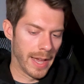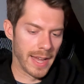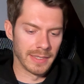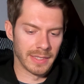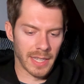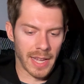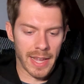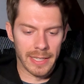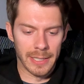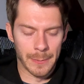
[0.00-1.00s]
as
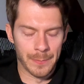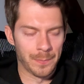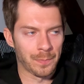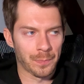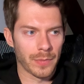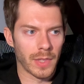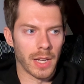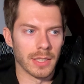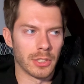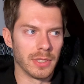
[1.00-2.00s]
I
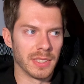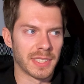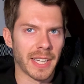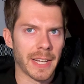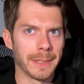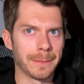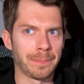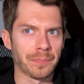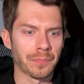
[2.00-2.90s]
guess you can say,